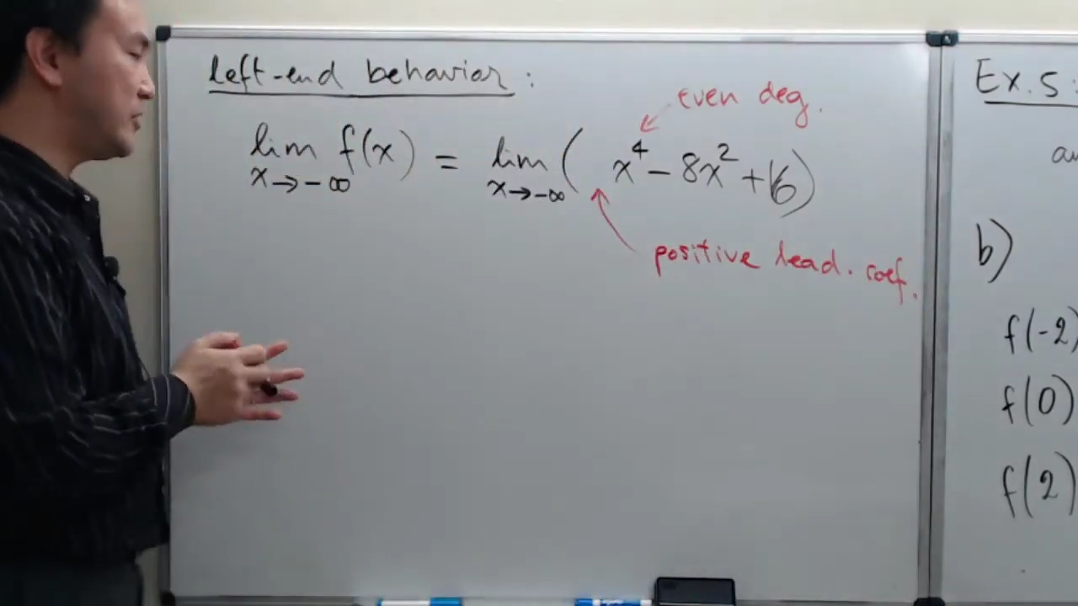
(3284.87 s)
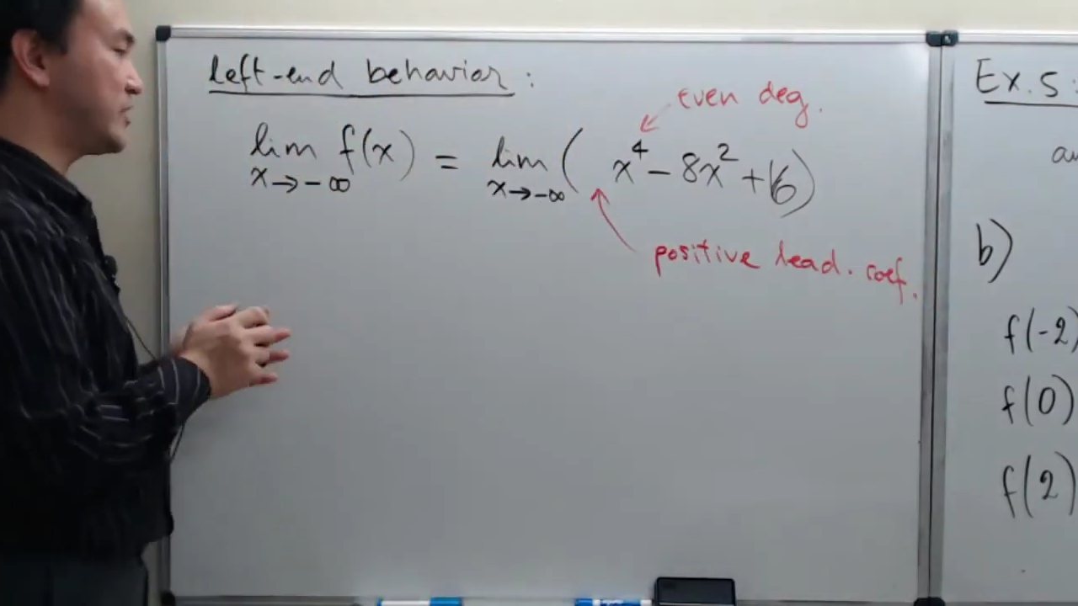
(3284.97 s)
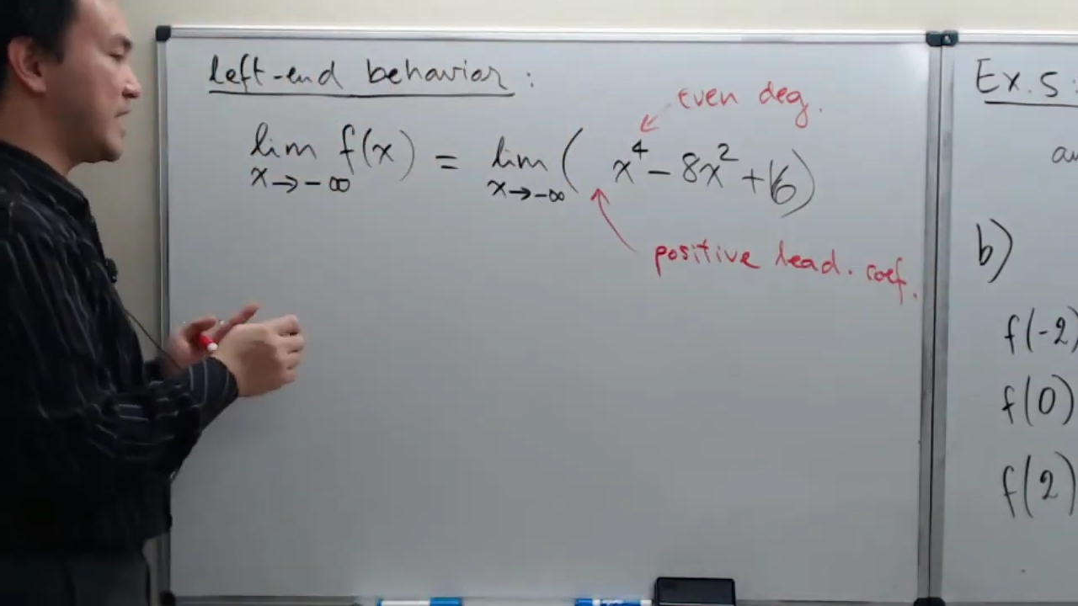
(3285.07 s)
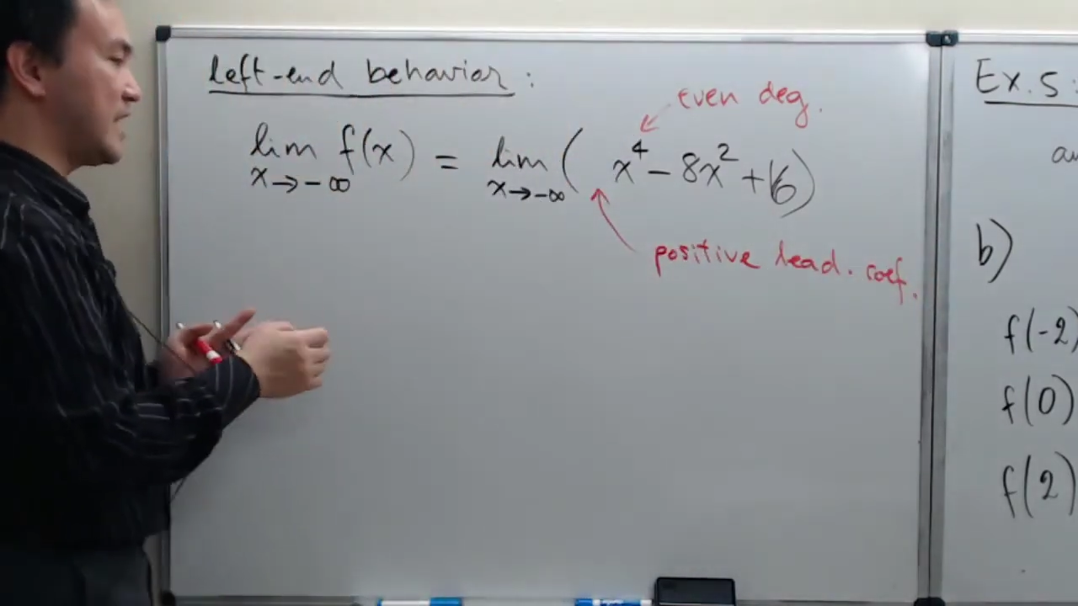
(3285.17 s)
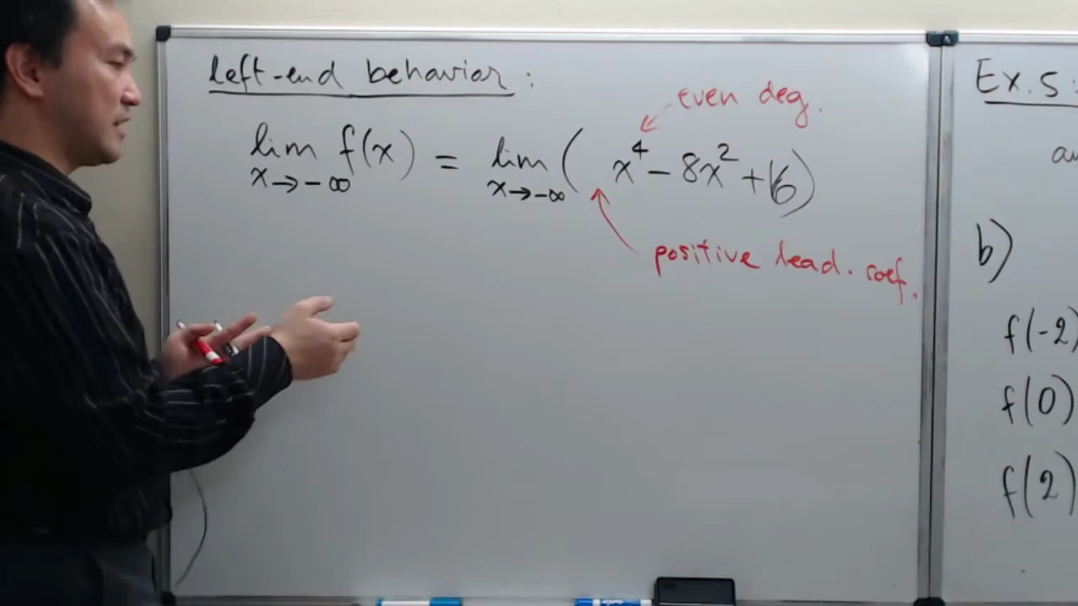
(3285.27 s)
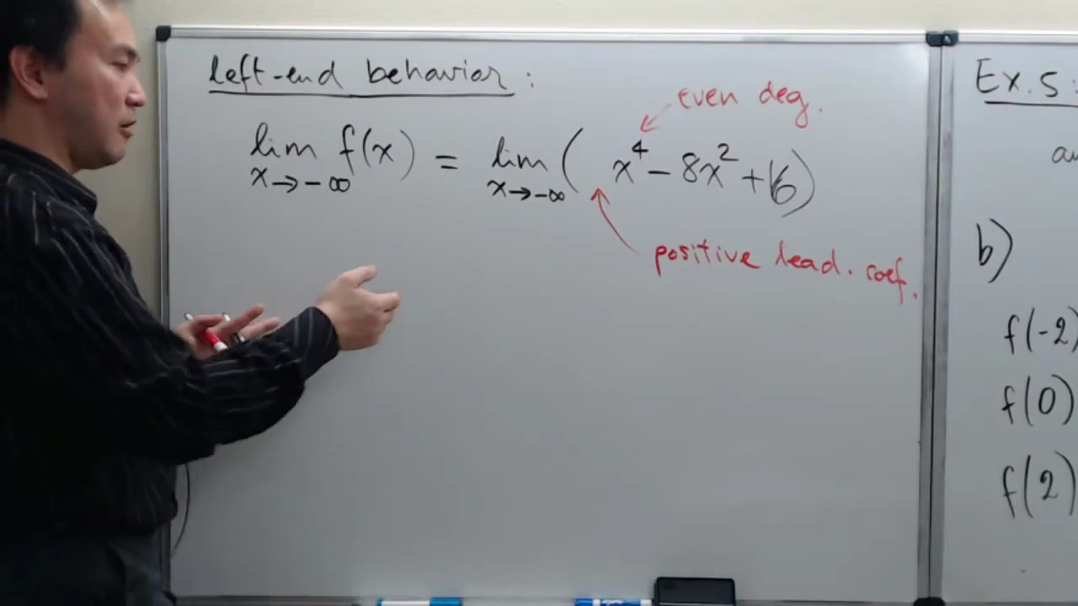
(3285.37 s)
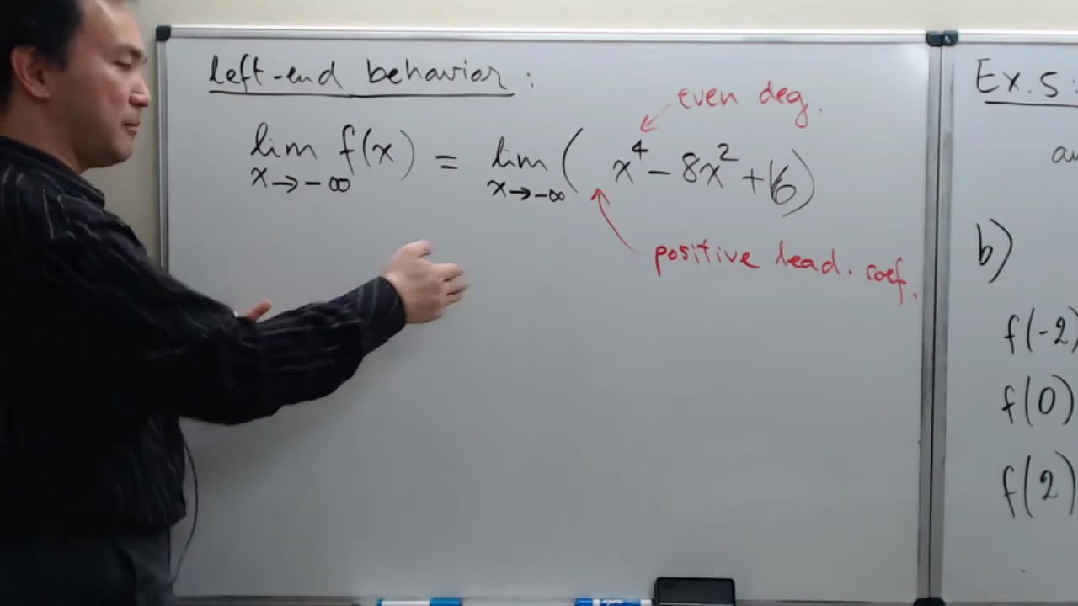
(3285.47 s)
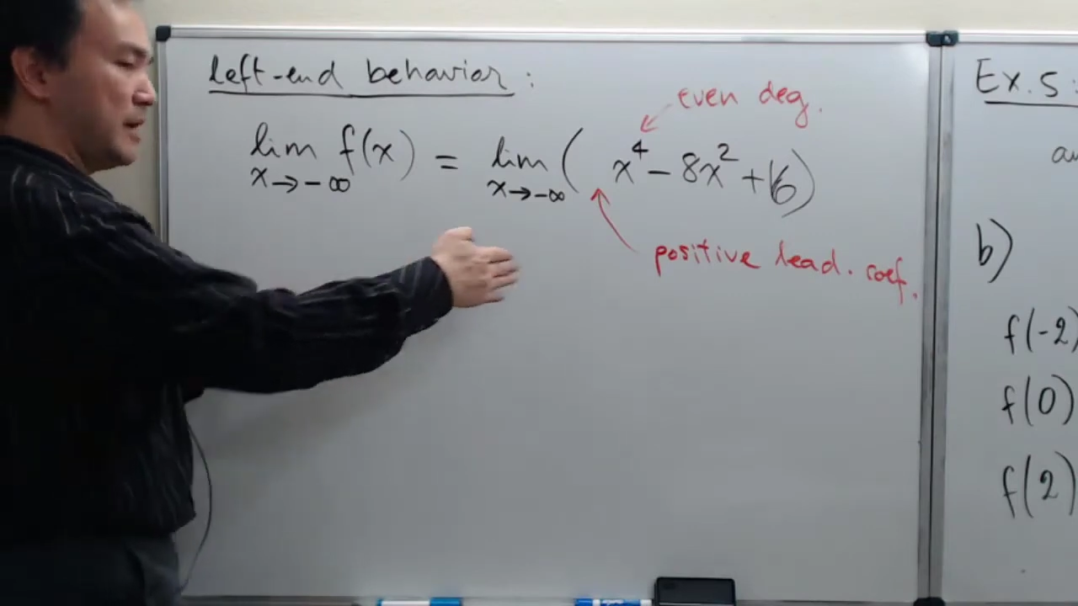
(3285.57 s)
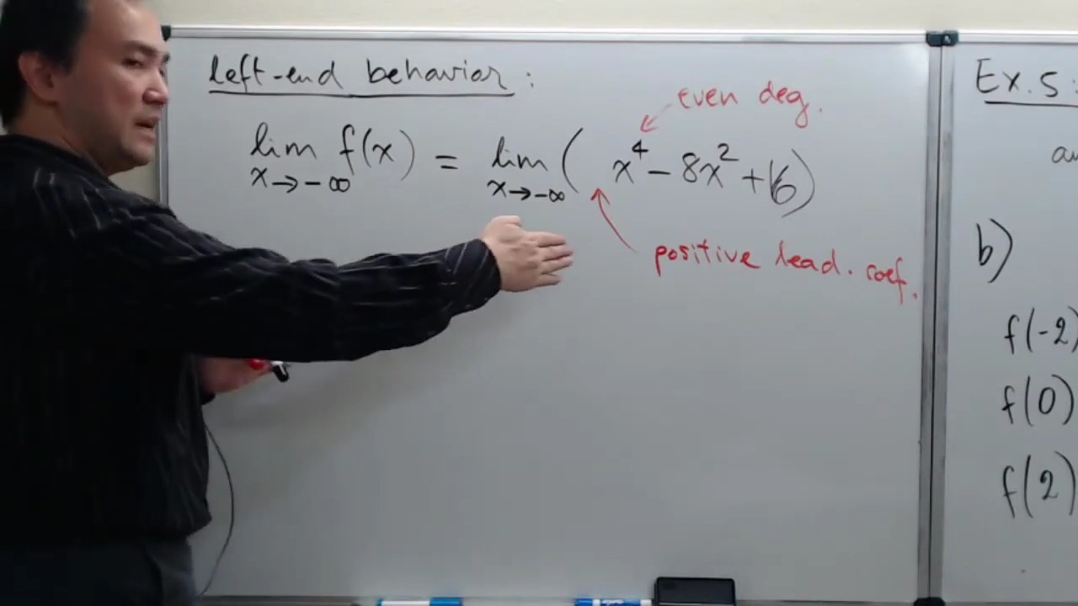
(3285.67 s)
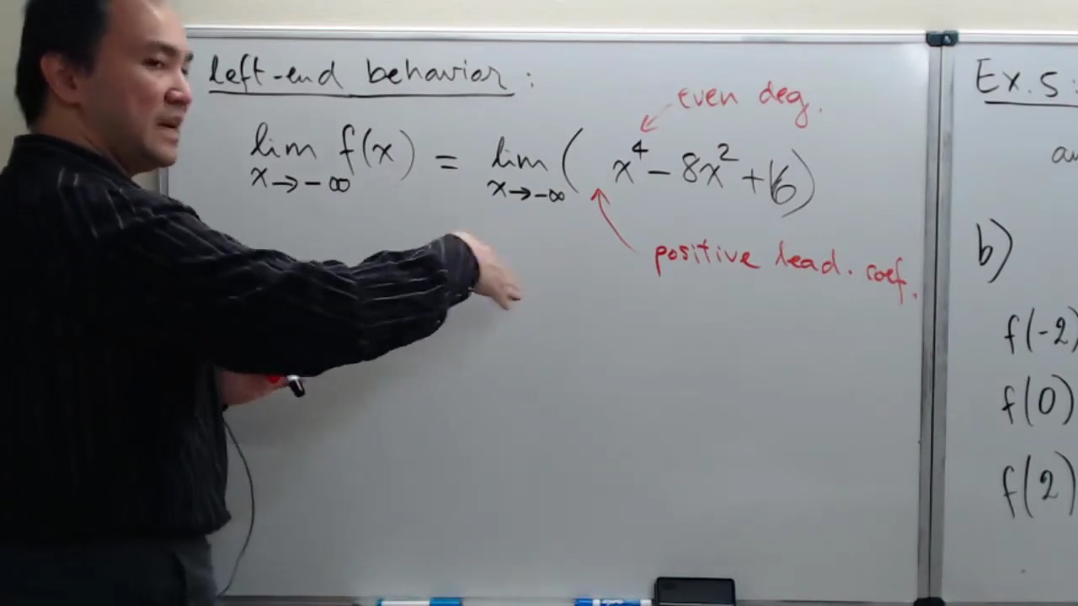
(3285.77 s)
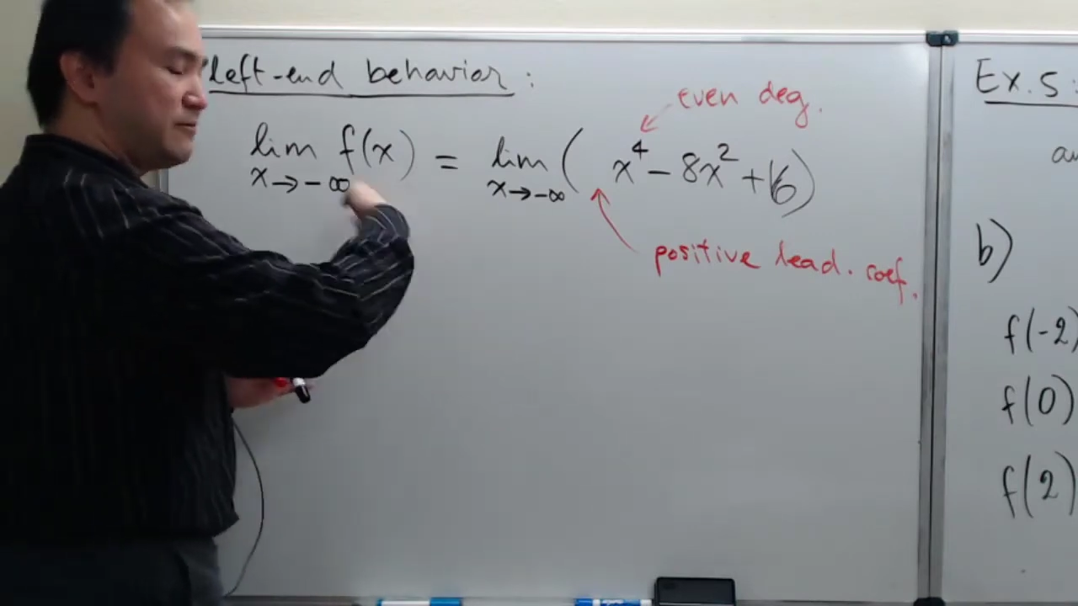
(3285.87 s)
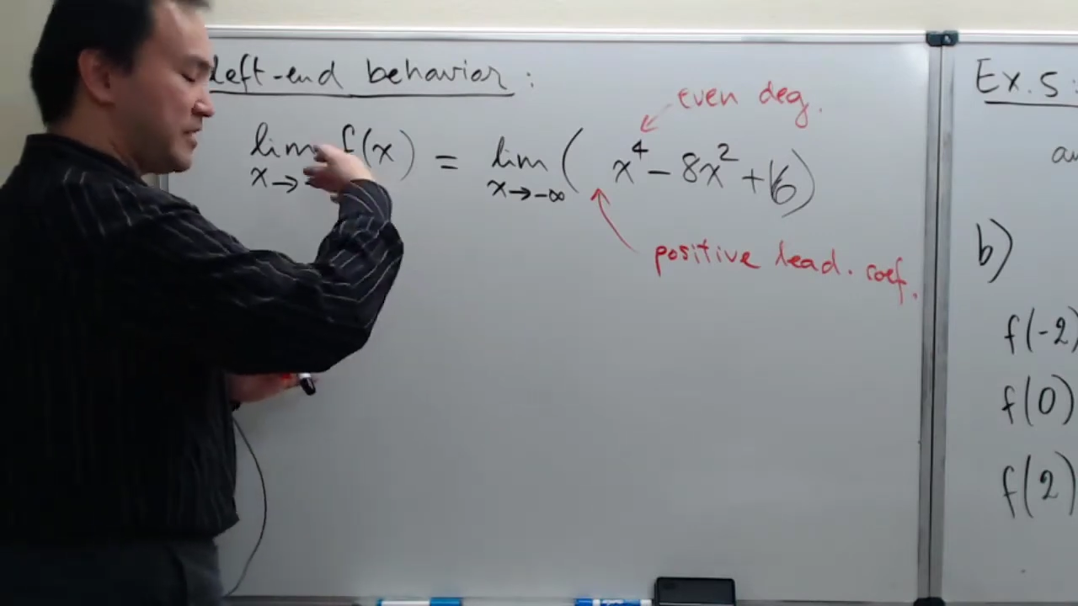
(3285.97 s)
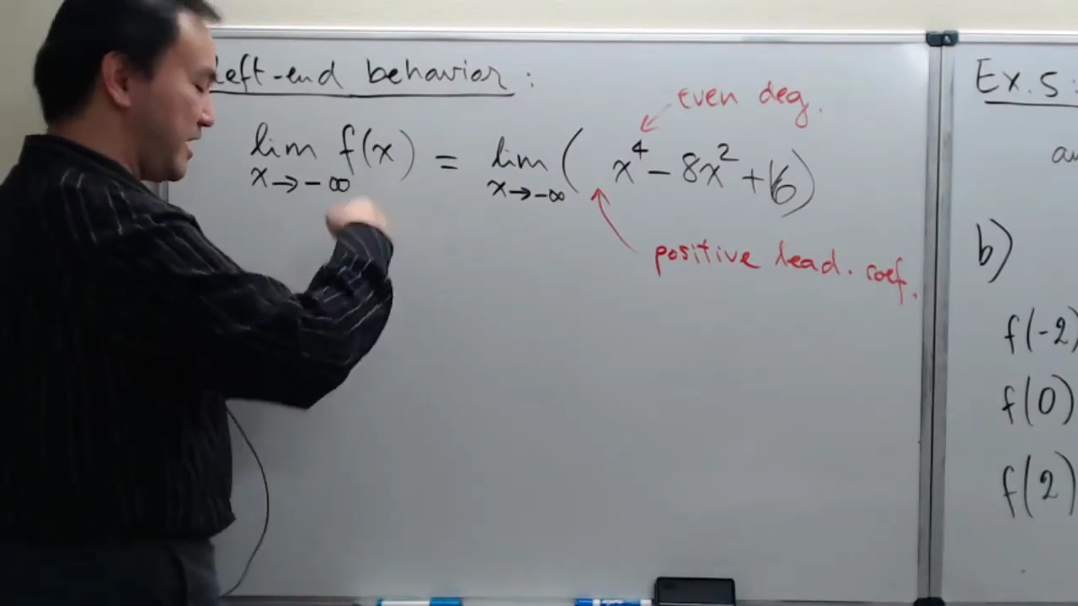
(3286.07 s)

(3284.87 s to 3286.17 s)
say that on my left